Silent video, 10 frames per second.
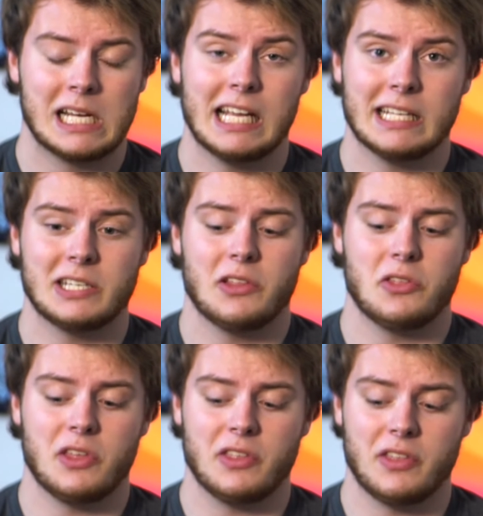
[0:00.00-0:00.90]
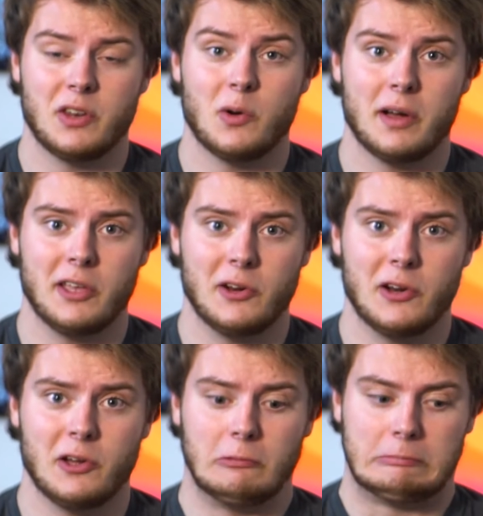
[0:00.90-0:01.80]
That's another thing that they don't want you to
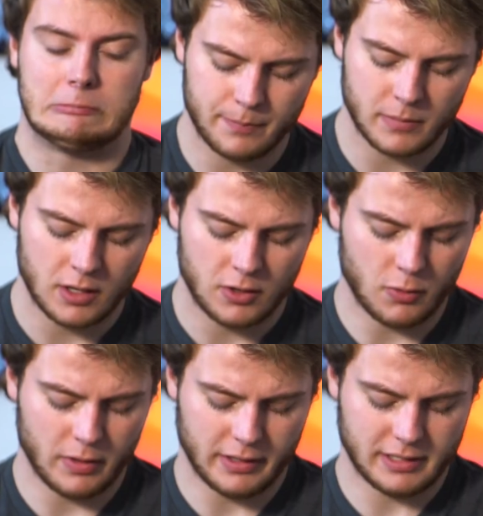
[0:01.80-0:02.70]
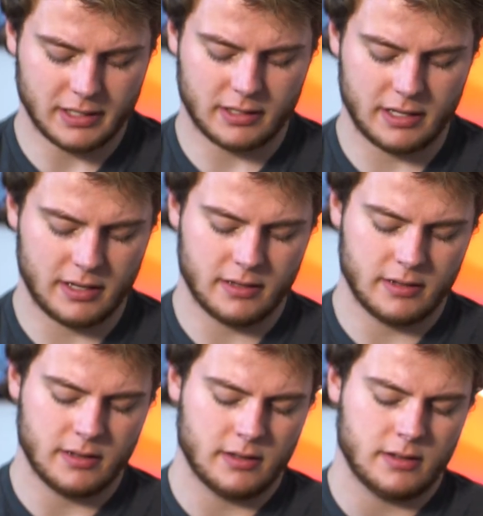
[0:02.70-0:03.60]
know. No, realistically,
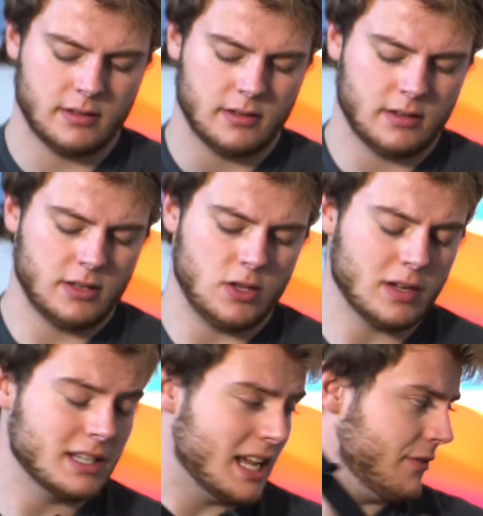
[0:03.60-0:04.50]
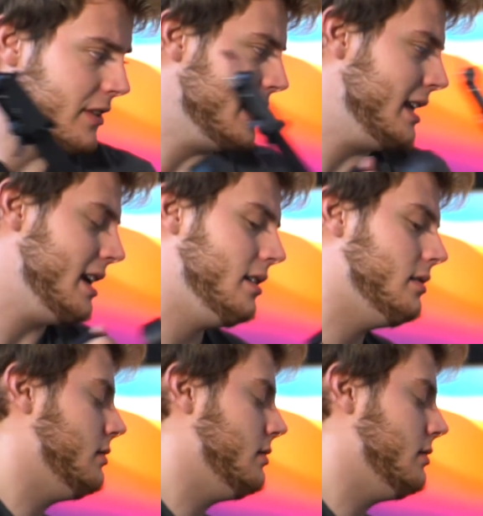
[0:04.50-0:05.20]
you can definitely get